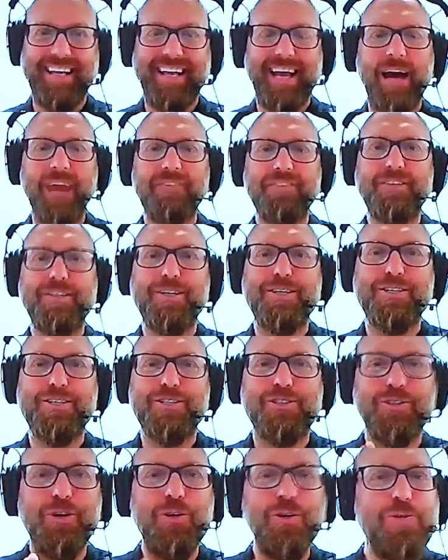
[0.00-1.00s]
after
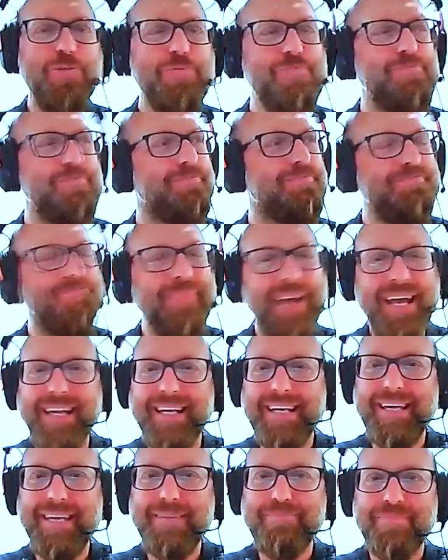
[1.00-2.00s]
so
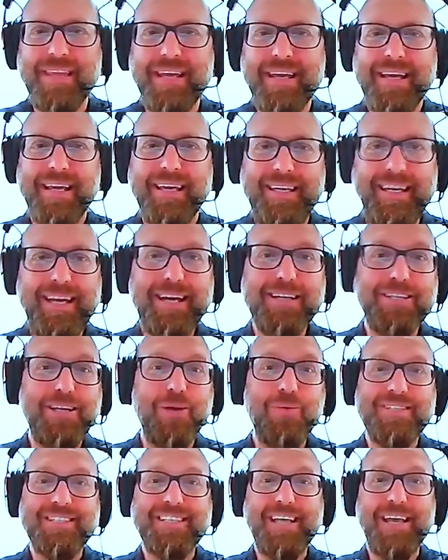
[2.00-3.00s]
many years, I would say